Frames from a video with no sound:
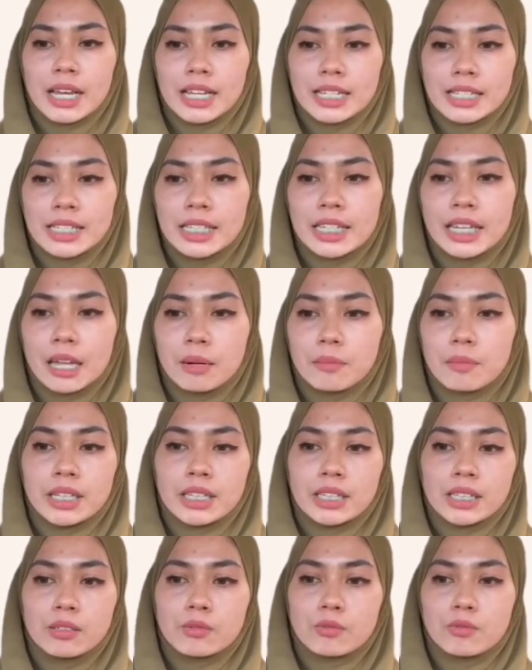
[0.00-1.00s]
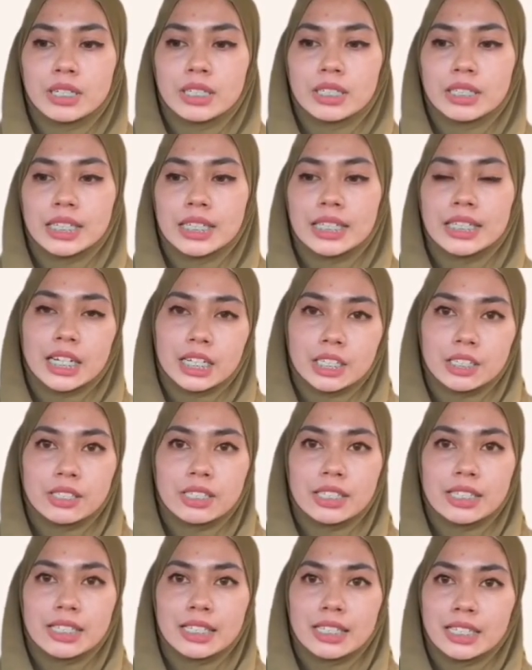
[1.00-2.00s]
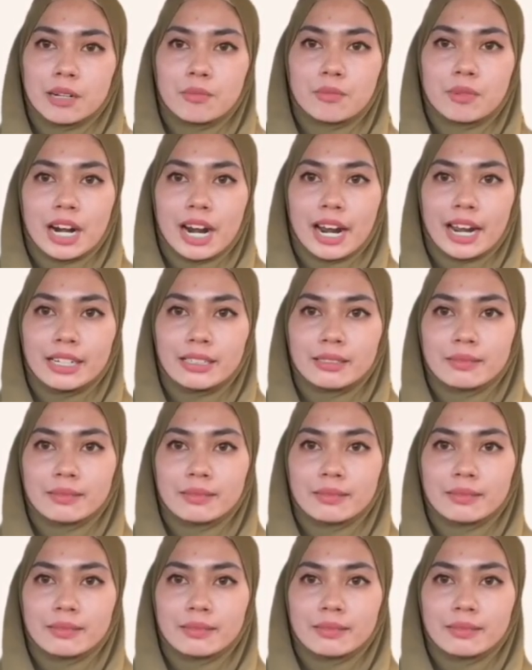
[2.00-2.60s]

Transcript: Plastic and Metal Works Industry Sdn Bhd.